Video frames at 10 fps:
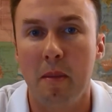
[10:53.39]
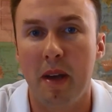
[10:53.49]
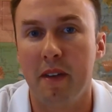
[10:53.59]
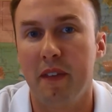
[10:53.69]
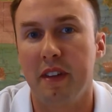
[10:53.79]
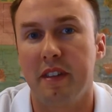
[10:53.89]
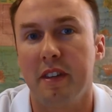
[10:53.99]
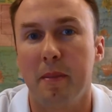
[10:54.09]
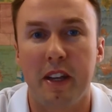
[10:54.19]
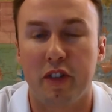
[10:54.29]
benefits
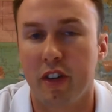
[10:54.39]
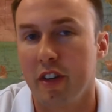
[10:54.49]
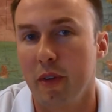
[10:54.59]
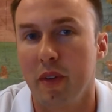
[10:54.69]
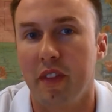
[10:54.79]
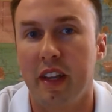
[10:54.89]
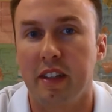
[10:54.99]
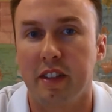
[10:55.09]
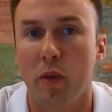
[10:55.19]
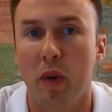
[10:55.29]
and to make sure you're doing
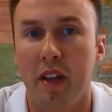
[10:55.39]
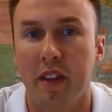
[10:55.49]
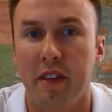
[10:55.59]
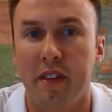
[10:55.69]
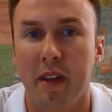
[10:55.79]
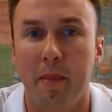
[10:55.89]
things in a way that uh,